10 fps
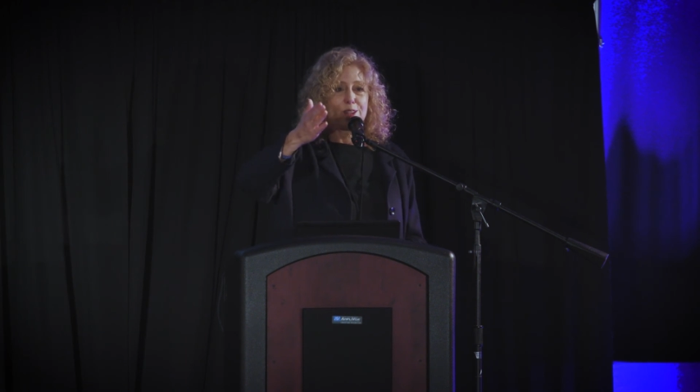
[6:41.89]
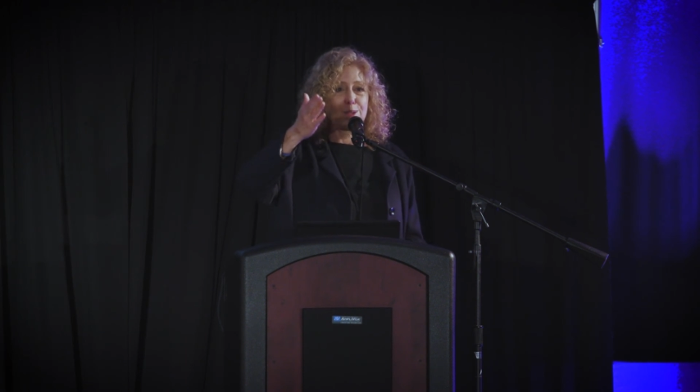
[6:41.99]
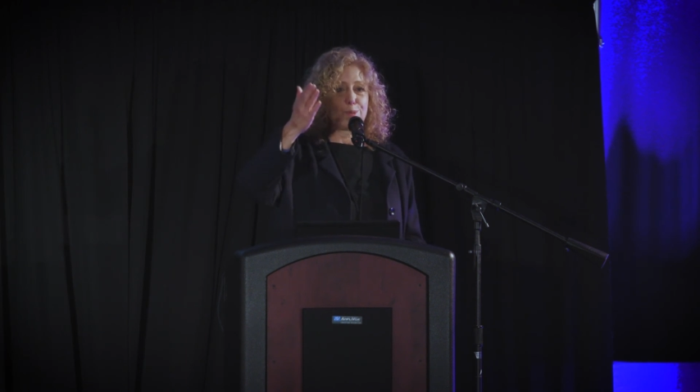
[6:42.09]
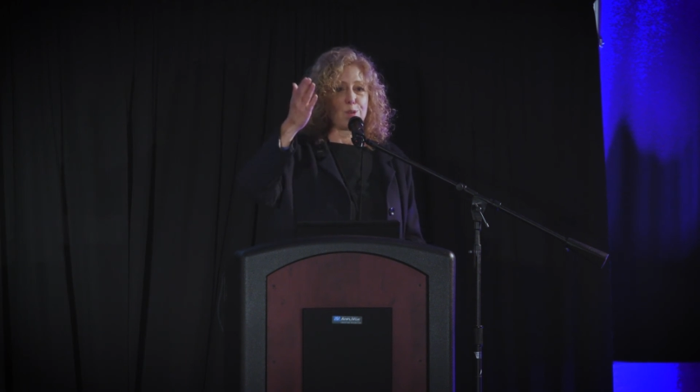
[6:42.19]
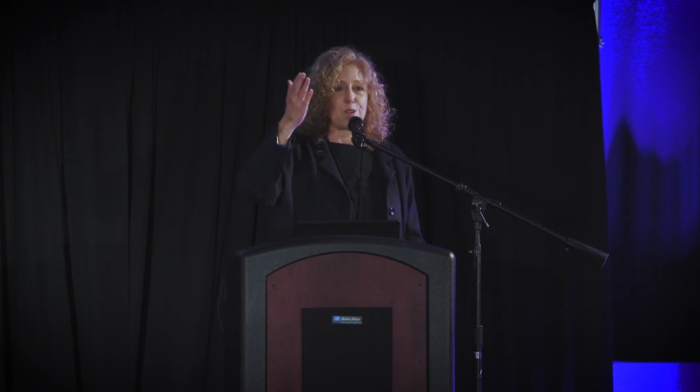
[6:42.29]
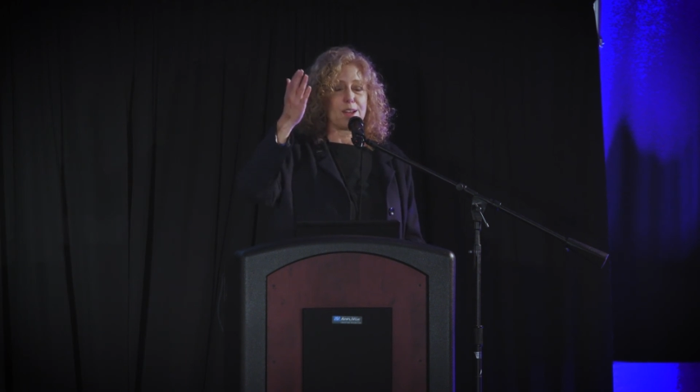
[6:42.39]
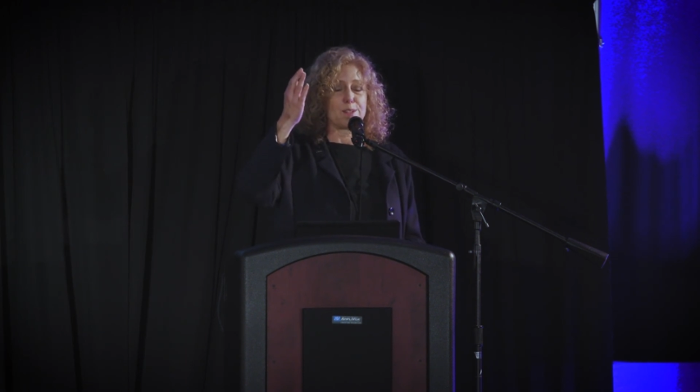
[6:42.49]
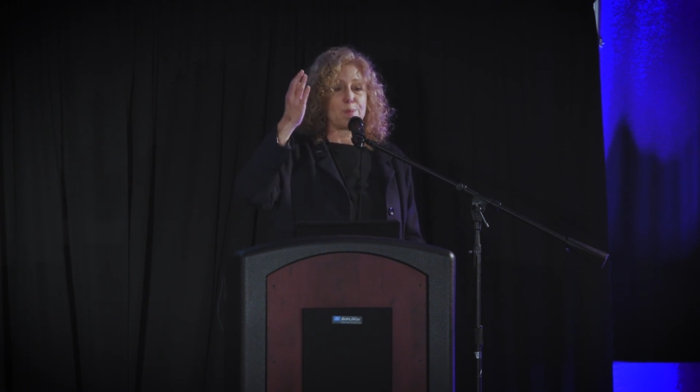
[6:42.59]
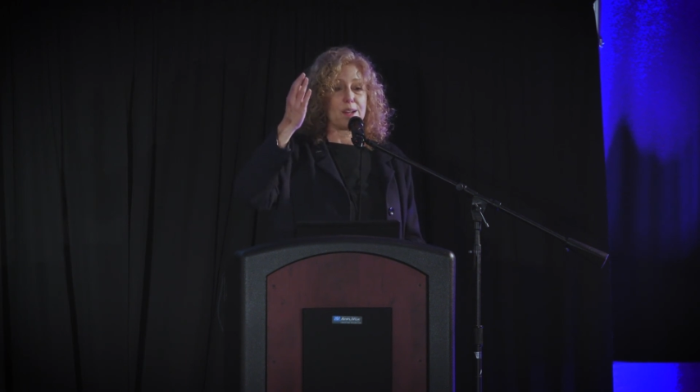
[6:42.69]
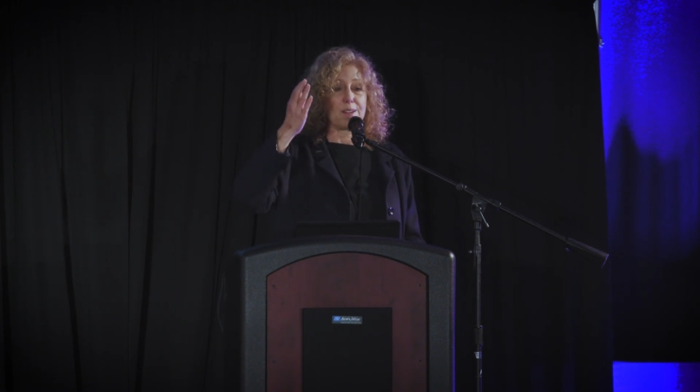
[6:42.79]
The board
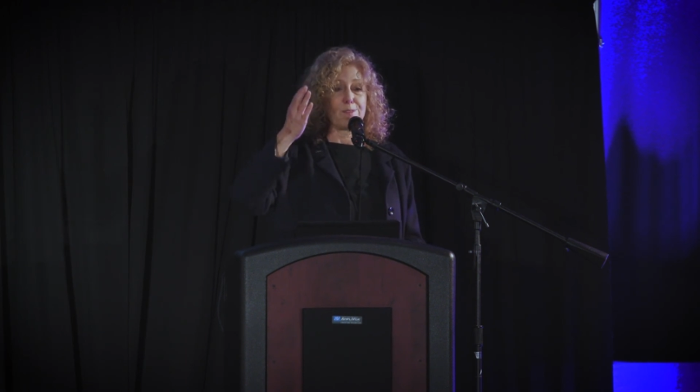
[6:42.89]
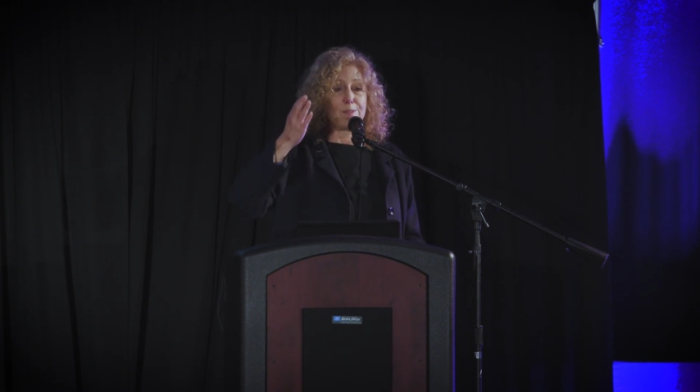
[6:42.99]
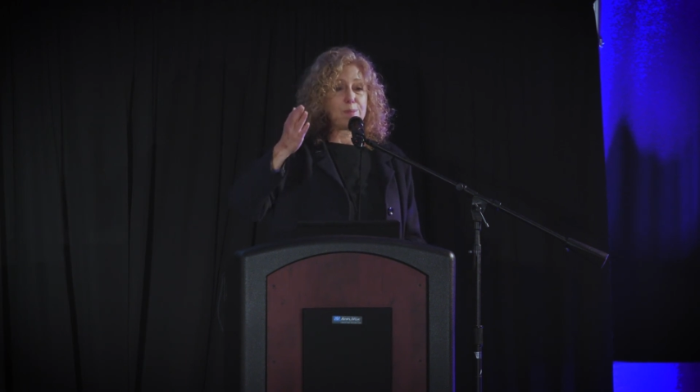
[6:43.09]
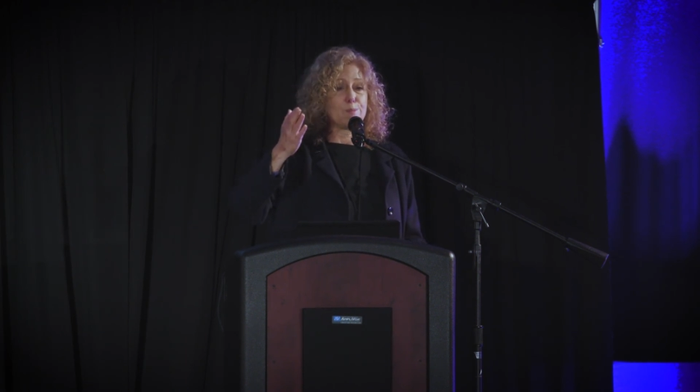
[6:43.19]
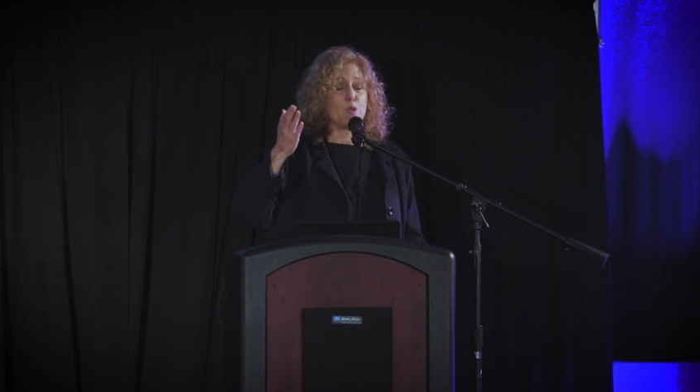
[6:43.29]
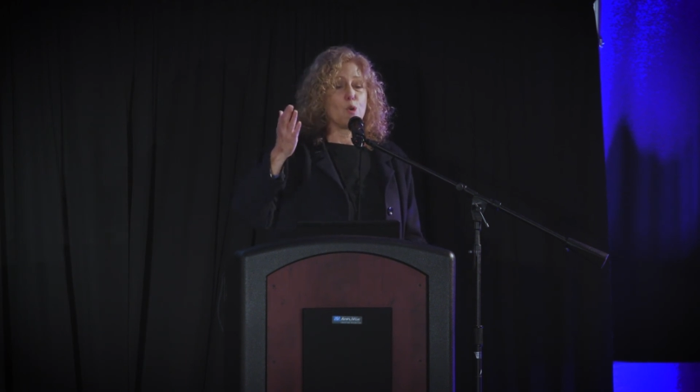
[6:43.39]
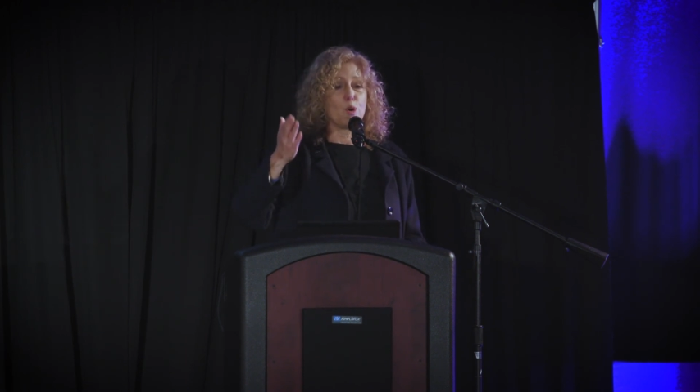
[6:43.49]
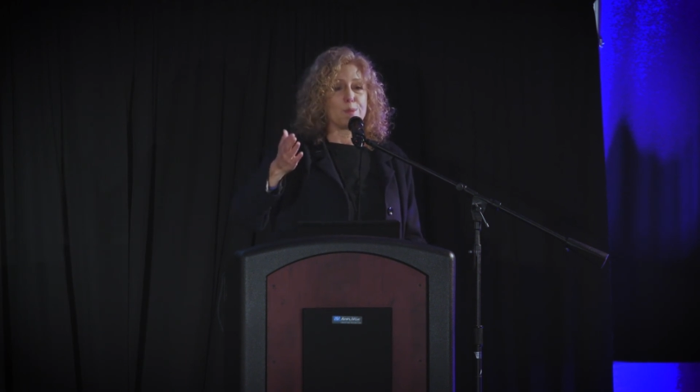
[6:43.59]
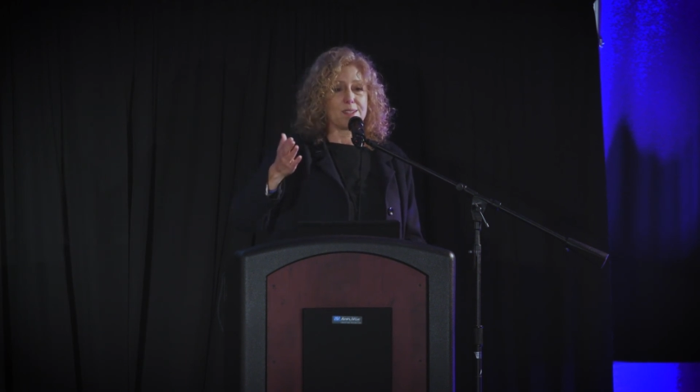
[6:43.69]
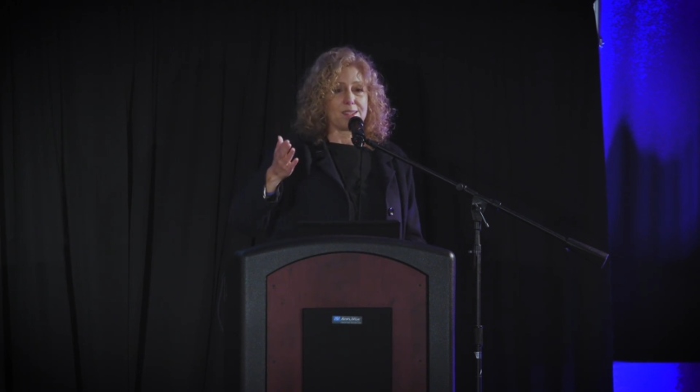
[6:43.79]
has been
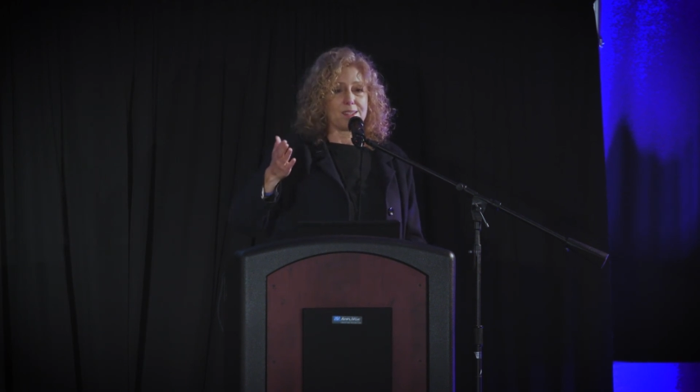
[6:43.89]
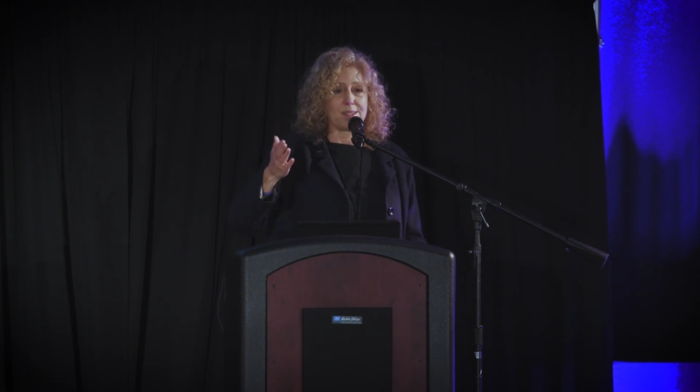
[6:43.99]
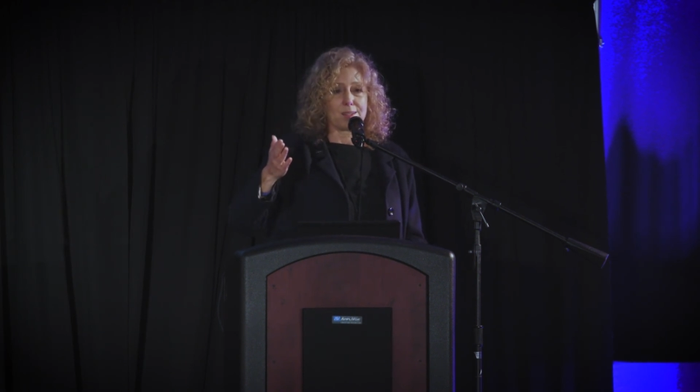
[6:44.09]
enormously